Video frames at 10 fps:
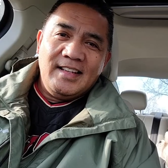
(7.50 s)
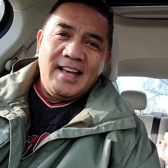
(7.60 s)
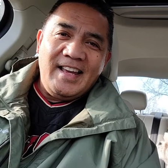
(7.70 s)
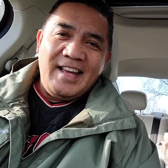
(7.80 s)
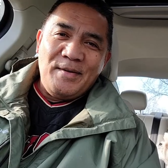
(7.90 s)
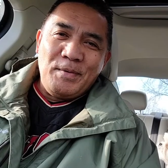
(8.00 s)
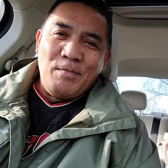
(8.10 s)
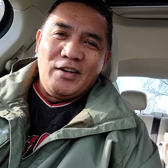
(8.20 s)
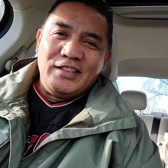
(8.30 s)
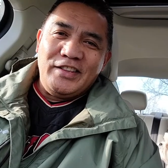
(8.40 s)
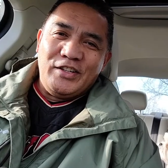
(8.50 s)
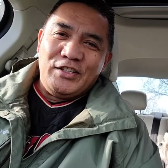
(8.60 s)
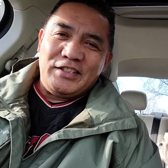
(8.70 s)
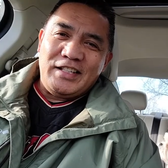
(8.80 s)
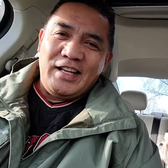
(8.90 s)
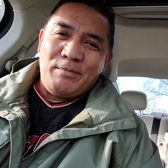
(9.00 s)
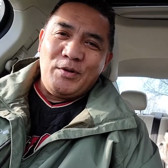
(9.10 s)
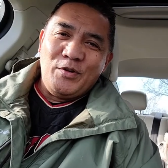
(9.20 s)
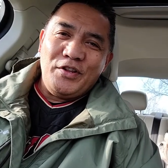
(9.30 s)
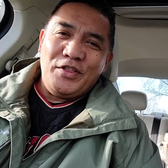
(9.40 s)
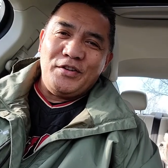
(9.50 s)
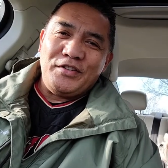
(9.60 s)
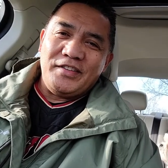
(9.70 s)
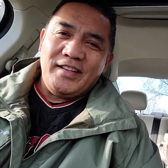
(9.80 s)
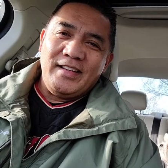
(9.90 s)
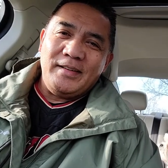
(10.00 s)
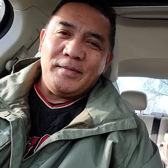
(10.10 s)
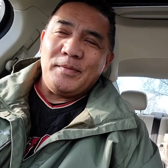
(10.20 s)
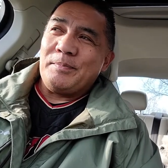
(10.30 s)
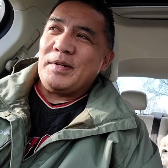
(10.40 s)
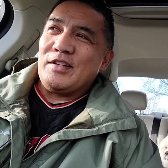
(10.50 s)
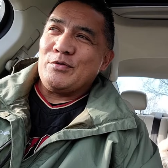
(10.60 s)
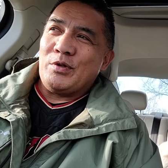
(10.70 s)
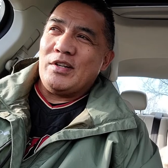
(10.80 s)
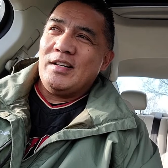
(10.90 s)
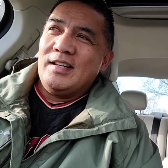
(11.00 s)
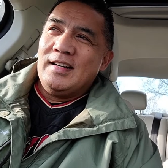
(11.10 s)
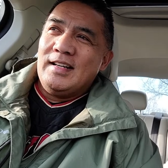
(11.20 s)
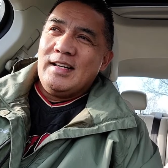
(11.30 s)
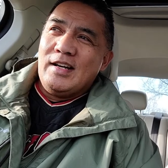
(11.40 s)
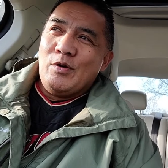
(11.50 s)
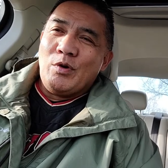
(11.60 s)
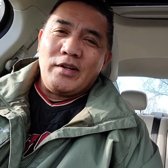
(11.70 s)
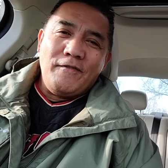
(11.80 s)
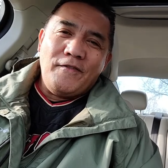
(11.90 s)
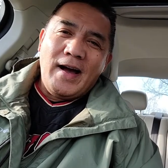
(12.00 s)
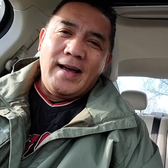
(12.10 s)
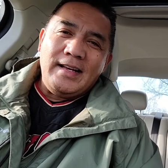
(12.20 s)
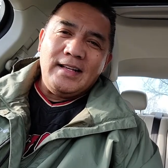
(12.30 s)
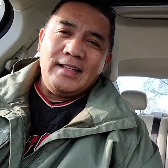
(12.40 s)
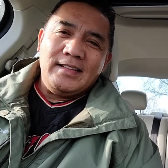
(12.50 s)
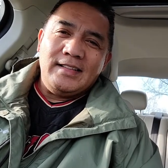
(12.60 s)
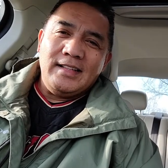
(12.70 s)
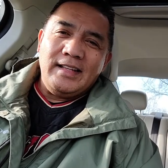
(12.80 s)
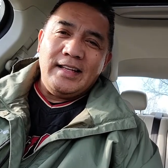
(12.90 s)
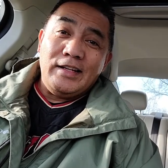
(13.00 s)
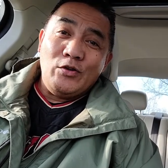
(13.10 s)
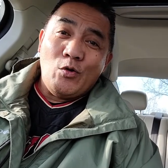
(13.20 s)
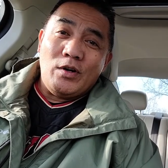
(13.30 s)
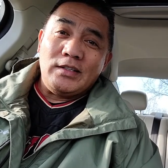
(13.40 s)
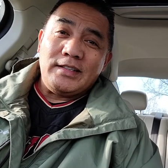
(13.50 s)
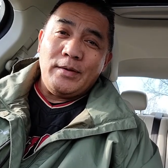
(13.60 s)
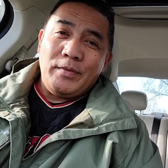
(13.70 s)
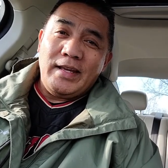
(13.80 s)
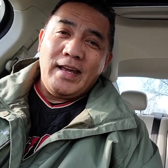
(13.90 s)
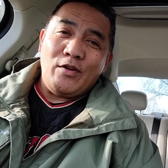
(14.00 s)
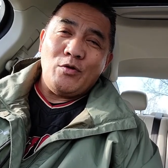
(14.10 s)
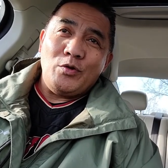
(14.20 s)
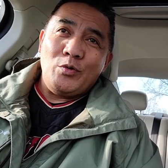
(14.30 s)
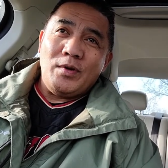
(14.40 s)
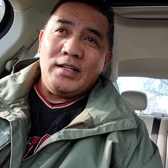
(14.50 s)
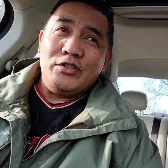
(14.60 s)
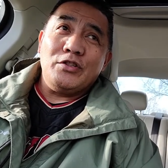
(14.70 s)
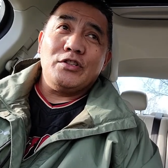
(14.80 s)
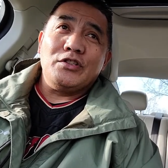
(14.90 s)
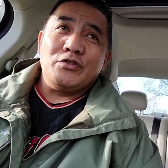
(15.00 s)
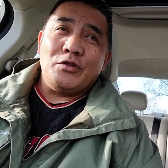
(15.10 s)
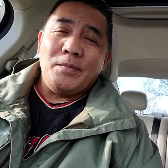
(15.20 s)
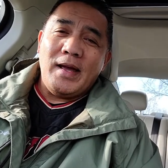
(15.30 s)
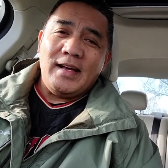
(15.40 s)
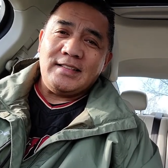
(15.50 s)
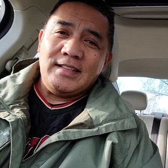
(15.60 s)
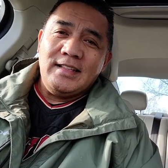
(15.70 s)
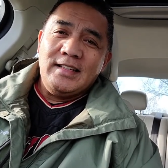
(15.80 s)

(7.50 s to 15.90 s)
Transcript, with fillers: Hey, happy Maundy, Thursday, happy Holy Thursday, uh, because we're we're confined to the indoors and we can't go to any churches or mass.